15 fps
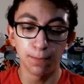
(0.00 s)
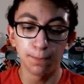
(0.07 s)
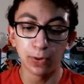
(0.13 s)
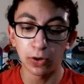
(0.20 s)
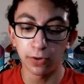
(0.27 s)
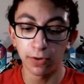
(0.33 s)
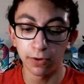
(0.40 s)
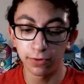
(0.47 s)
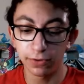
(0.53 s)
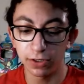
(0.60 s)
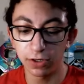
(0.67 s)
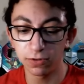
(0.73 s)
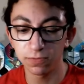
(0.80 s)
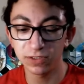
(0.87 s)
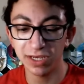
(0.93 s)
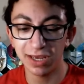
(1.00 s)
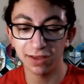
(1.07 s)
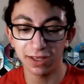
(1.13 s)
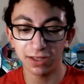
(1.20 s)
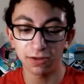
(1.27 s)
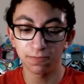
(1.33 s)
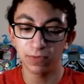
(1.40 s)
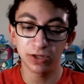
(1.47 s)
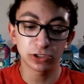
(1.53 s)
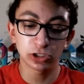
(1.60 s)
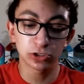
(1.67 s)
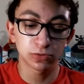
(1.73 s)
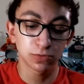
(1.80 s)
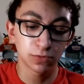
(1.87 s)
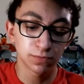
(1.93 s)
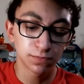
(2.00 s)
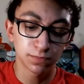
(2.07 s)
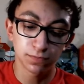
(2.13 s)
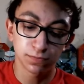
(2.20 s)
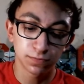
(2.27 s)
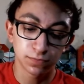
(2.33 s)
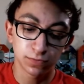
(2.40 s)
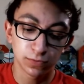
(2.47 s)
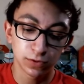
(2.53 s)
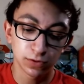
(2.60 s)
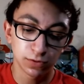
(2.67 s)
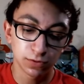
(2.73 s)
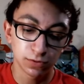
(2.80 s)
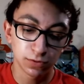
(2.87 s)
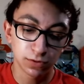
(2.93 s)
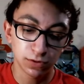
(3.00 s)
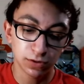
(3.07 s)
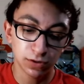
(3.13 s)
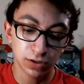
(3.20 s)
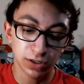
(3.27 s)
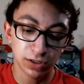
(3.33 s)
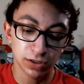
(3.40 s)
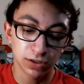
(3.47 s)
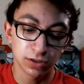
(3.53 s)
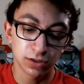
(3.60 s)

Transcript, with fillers: butter, you know what I'm saying? Like, it just... Alright.